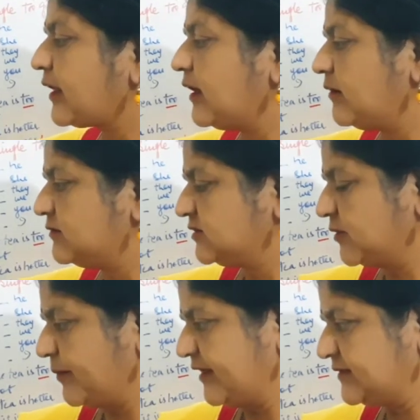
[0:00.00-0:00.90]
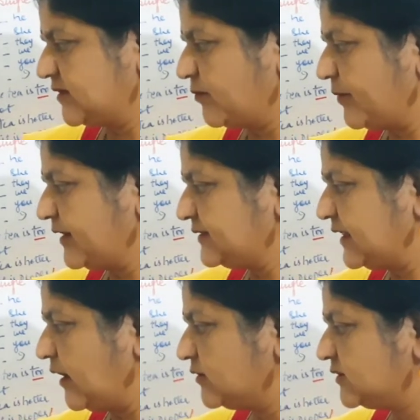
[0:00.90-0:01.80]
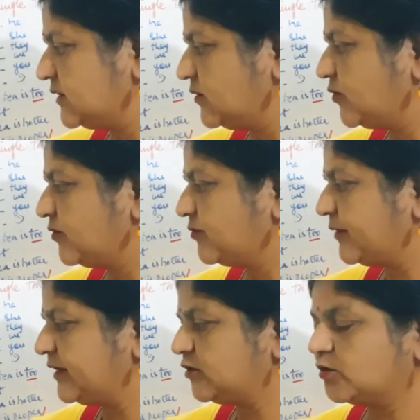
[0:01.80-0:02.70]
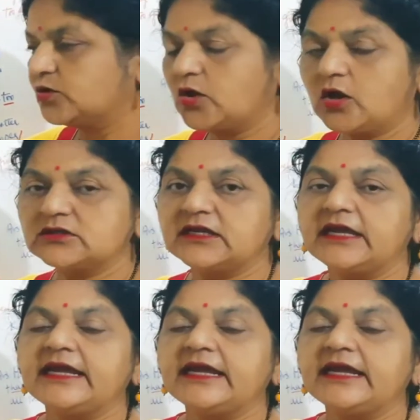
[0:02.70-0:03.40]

And in place of cannot, it will be could not